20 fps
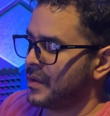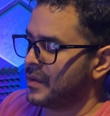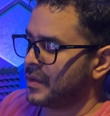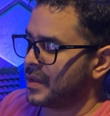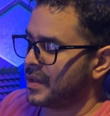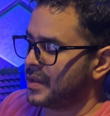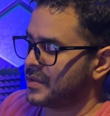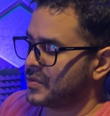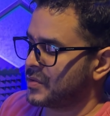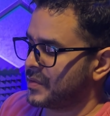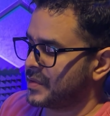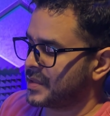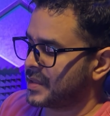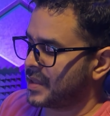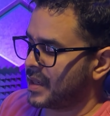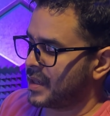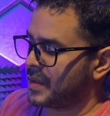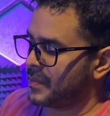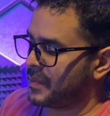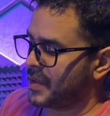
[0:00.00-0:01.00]
Okay, so it's
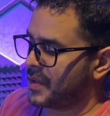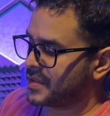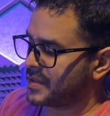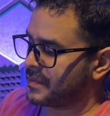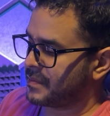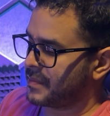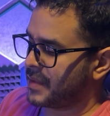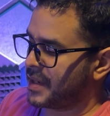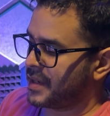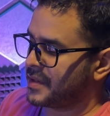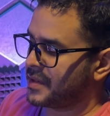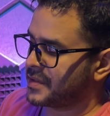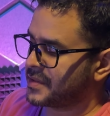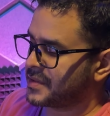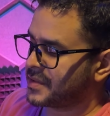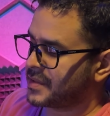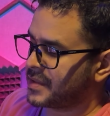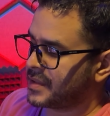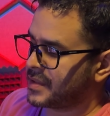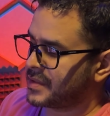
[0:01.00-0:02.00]
got a plus and
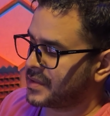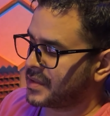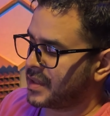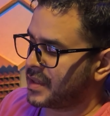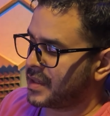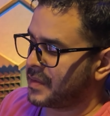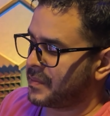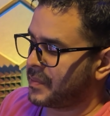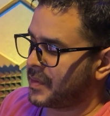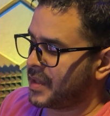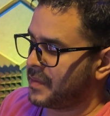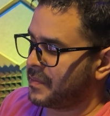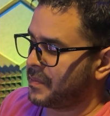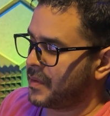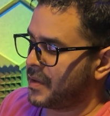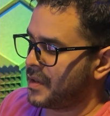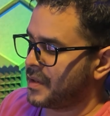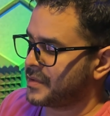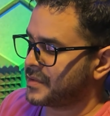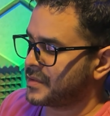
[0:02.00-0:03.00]
minus, it's got a play
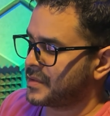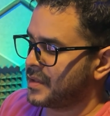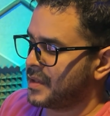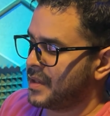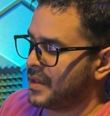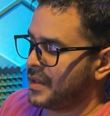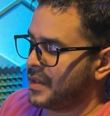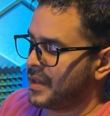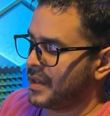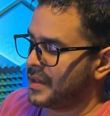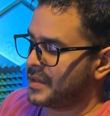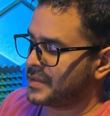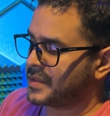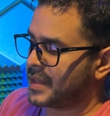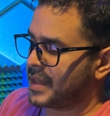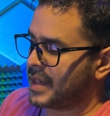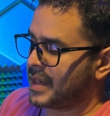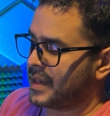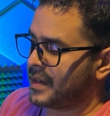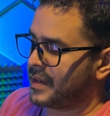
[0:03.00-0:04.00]
pause, and it's got